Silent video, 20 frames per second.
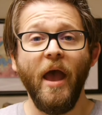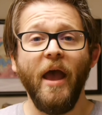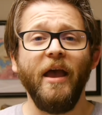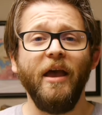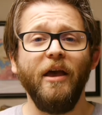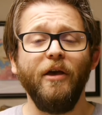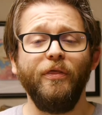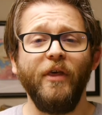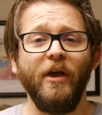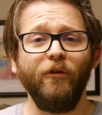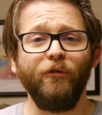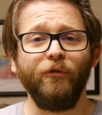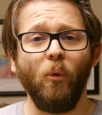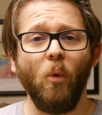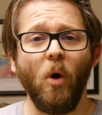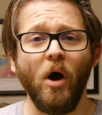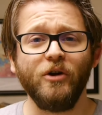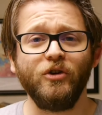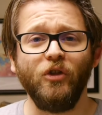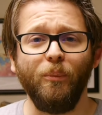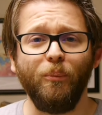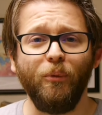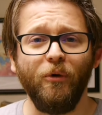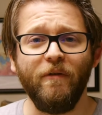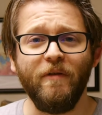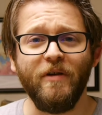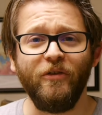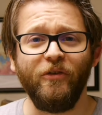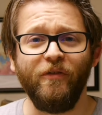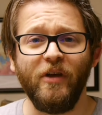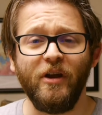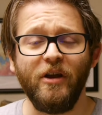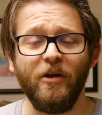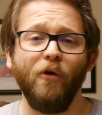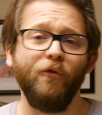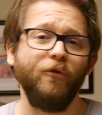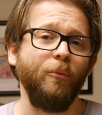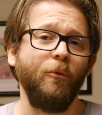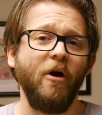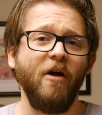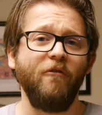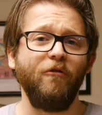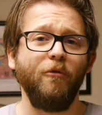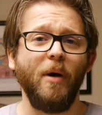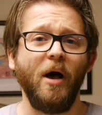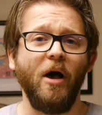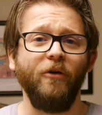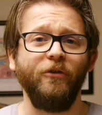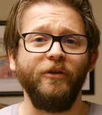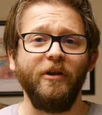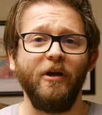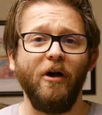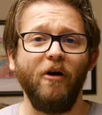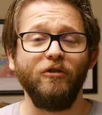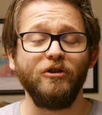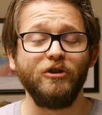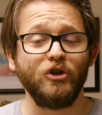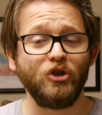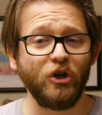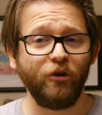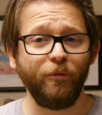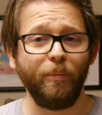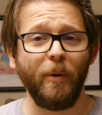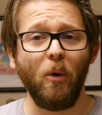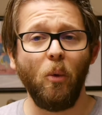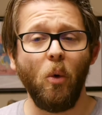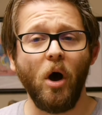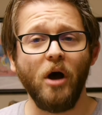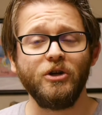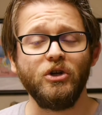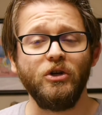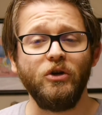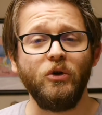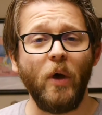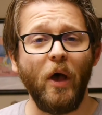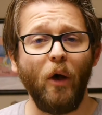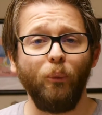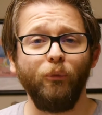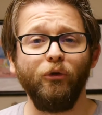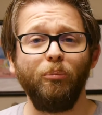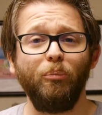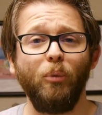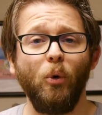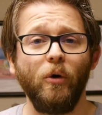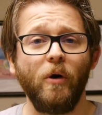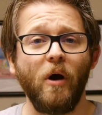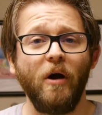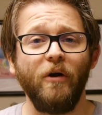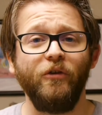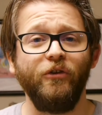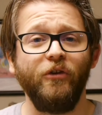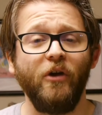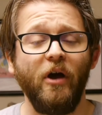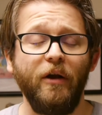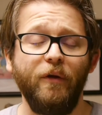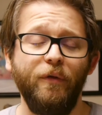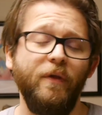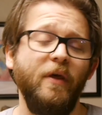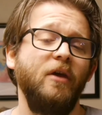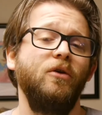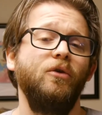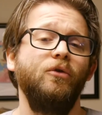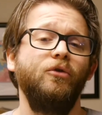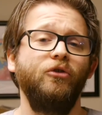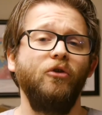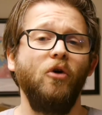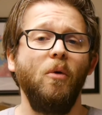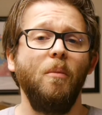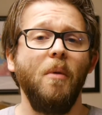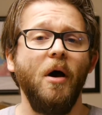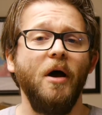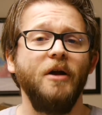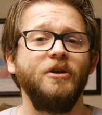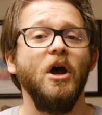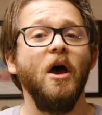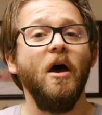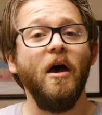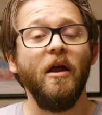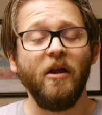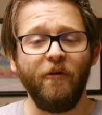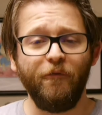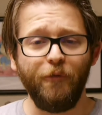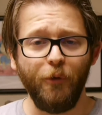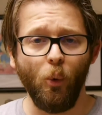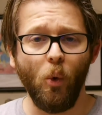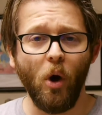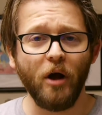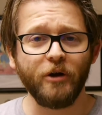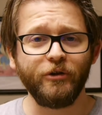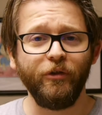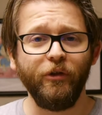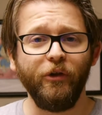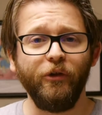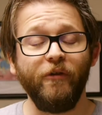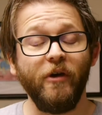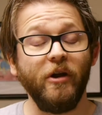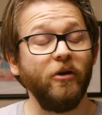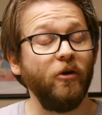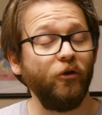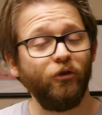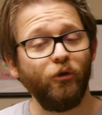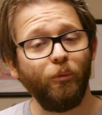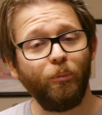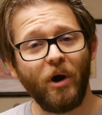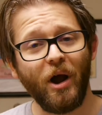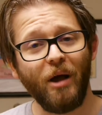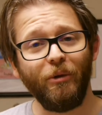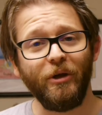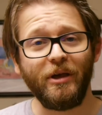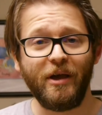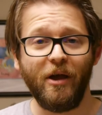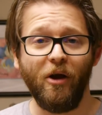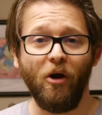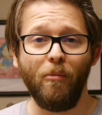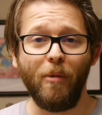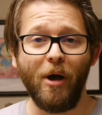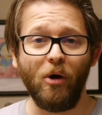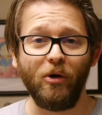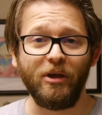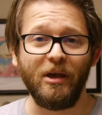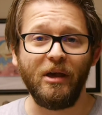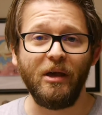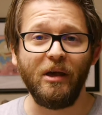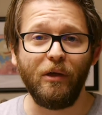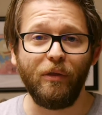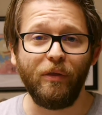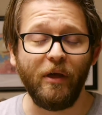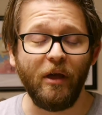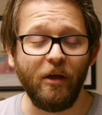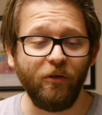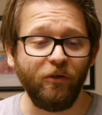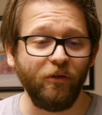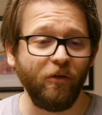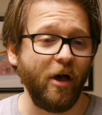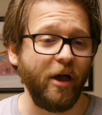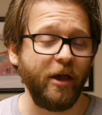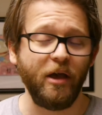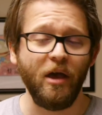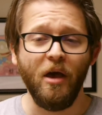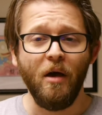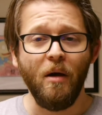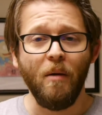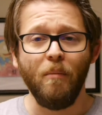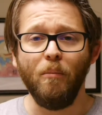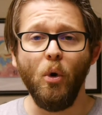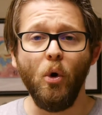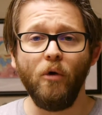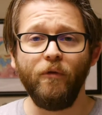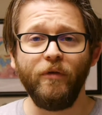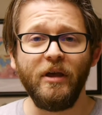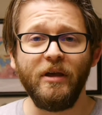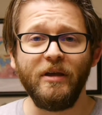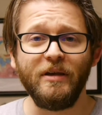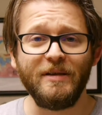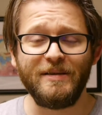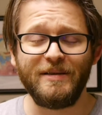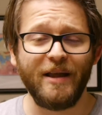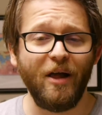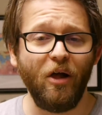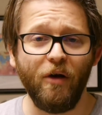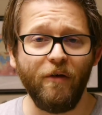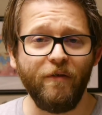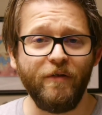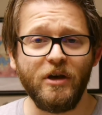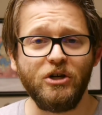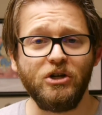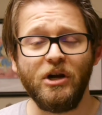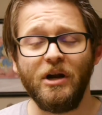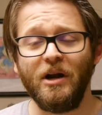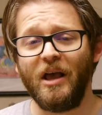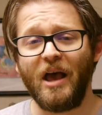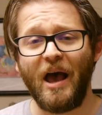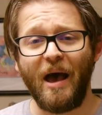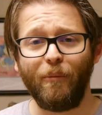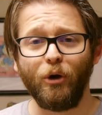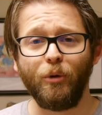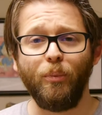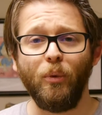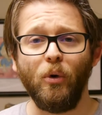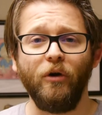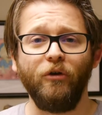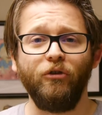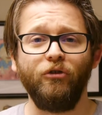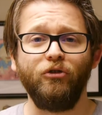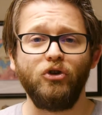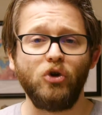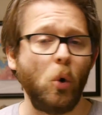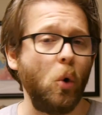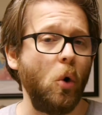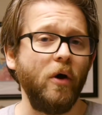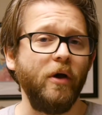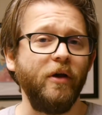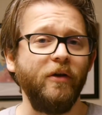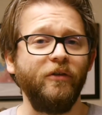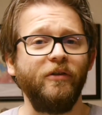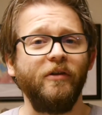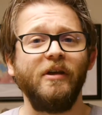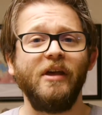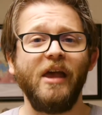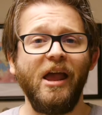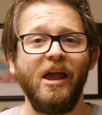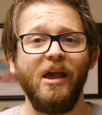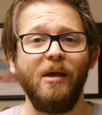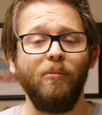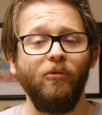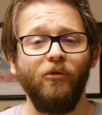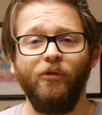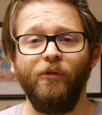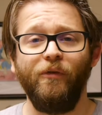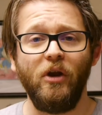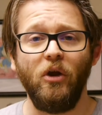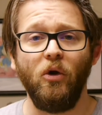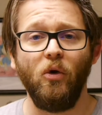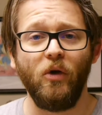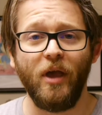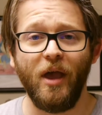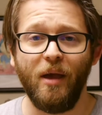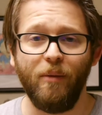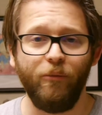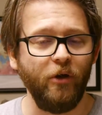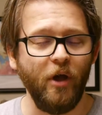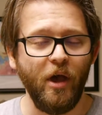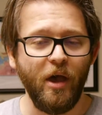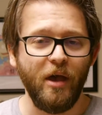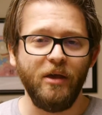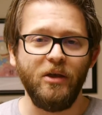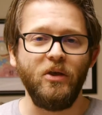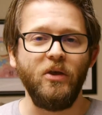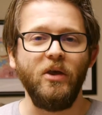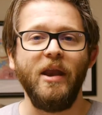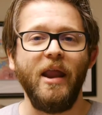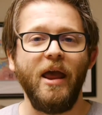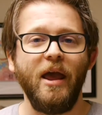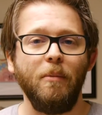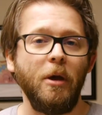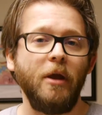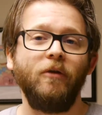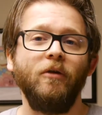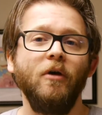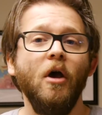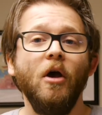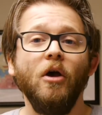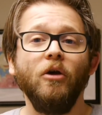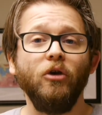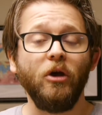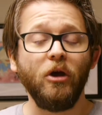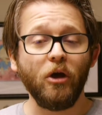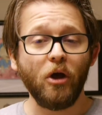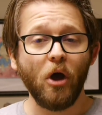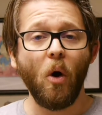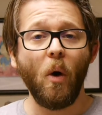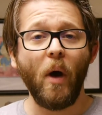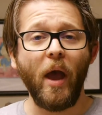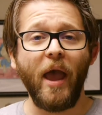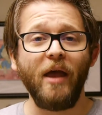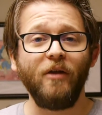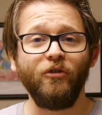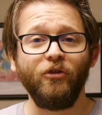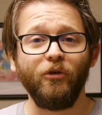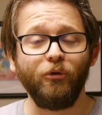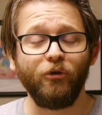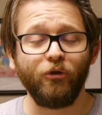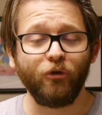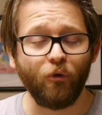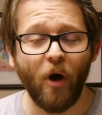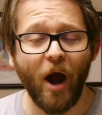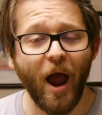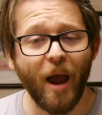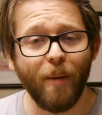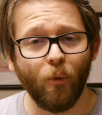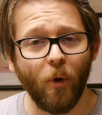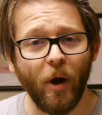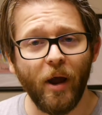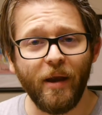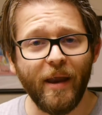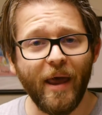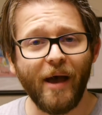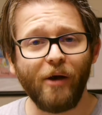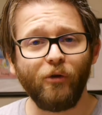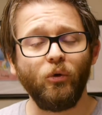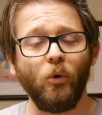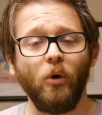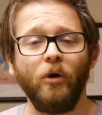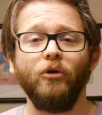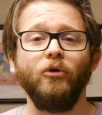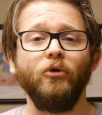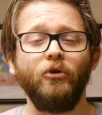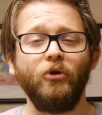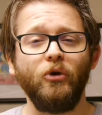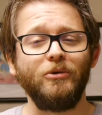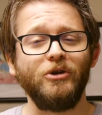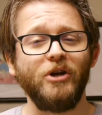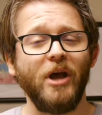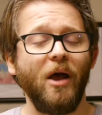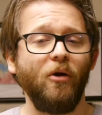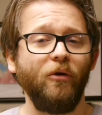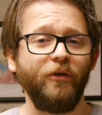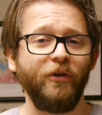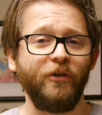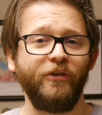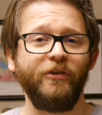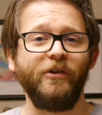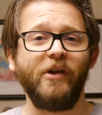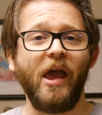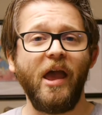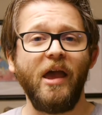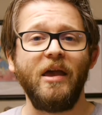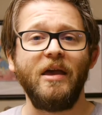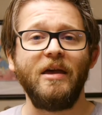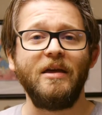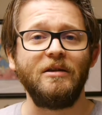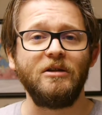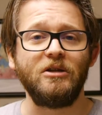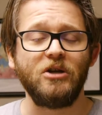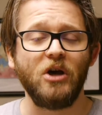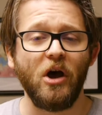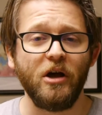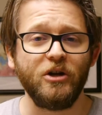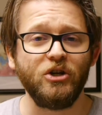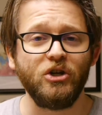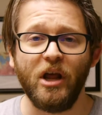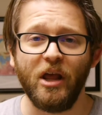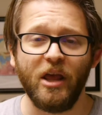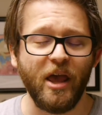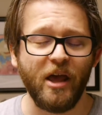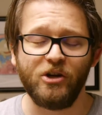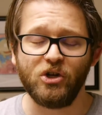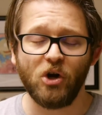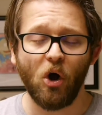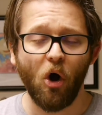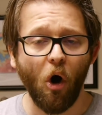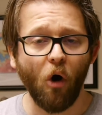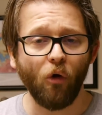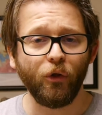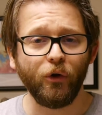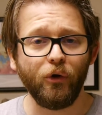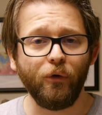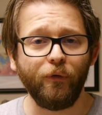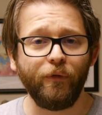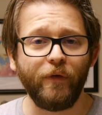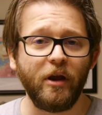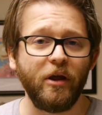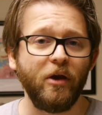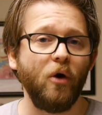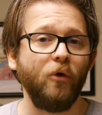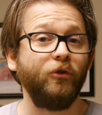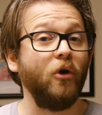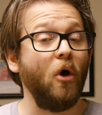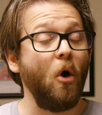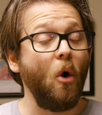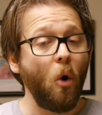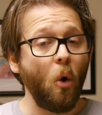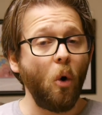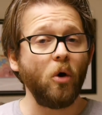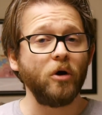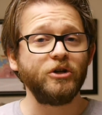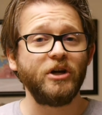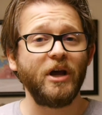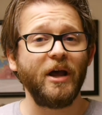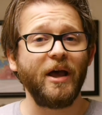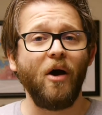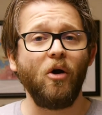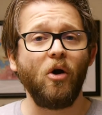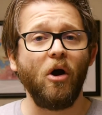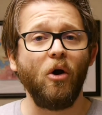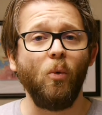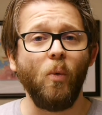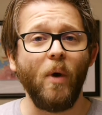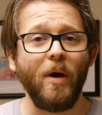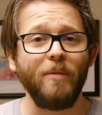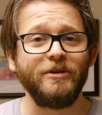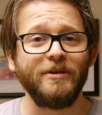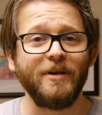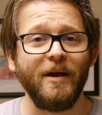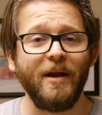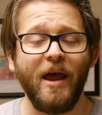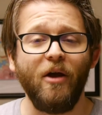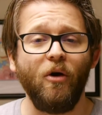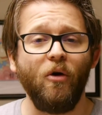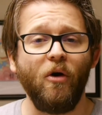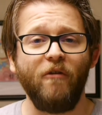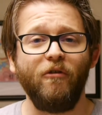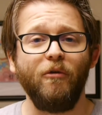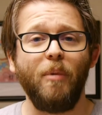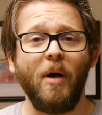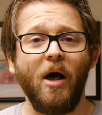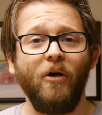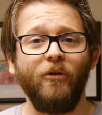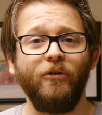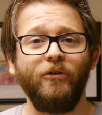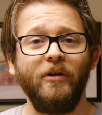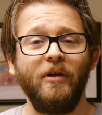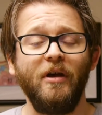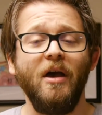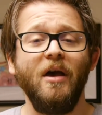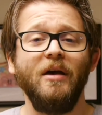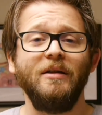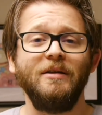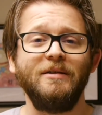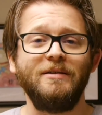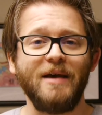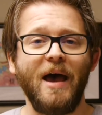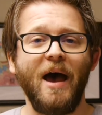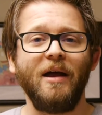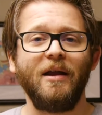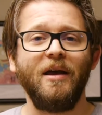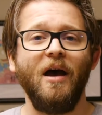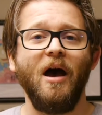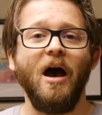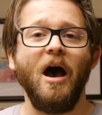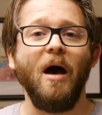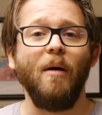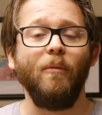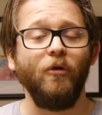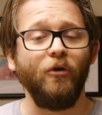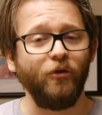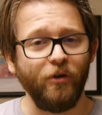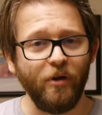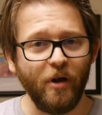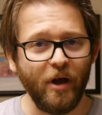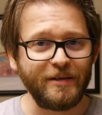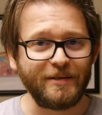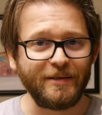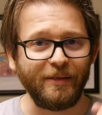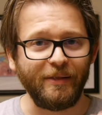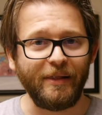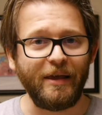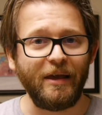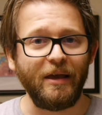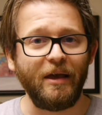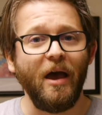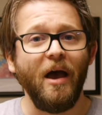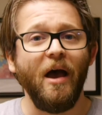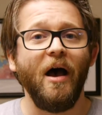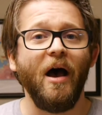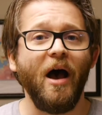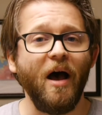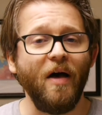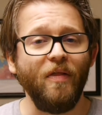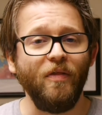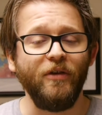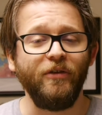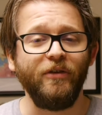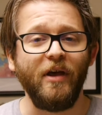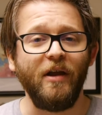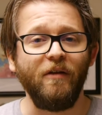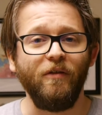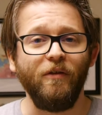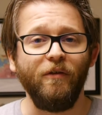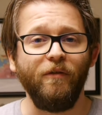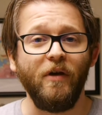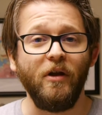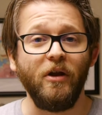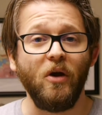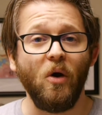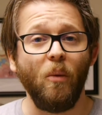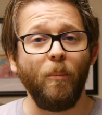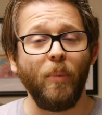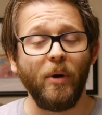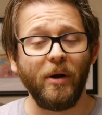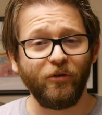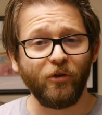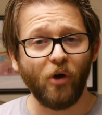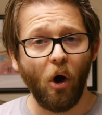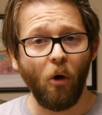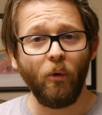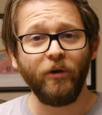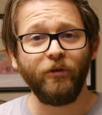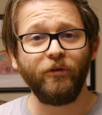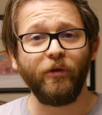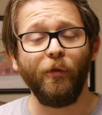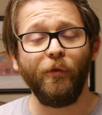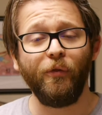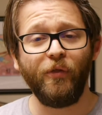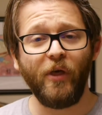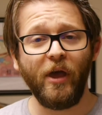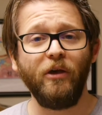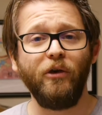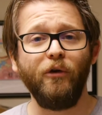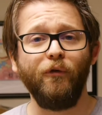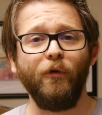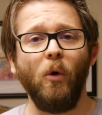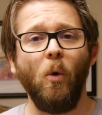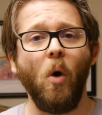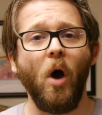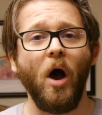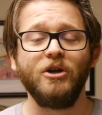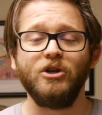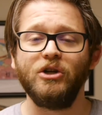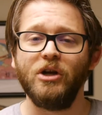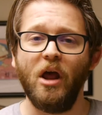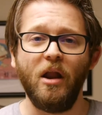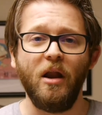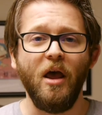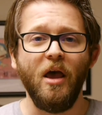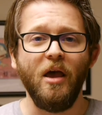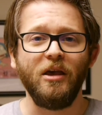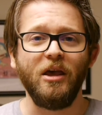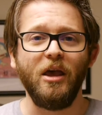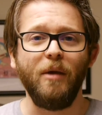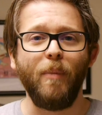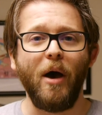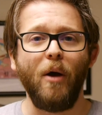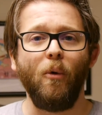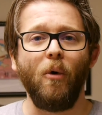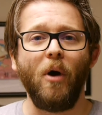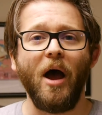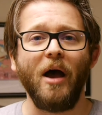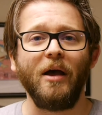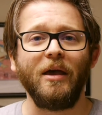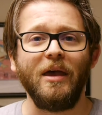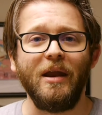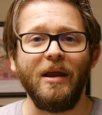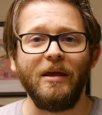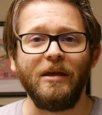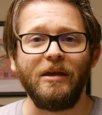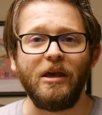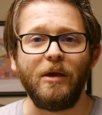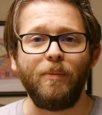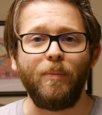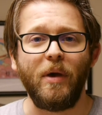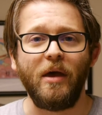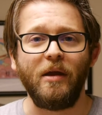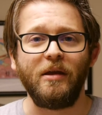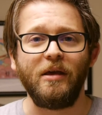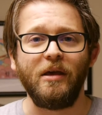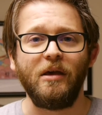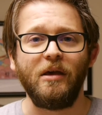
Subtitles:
Hey, thanks for watching the previous video from Graphic Policy Television. Just by watching, you help support our site. Thank you so much. Now, if you're watching these videos, you probably care about geeky things like movies, television, comic books, toys, games, video games, you name it. You can go and subscribe right now to our YouTube channel to stay in touch and catch all the new videos, or check out our website at graphicpolicy.com. There's a nice link on this end of the video. But as always, thank you for watching. Keep on rocking and keep it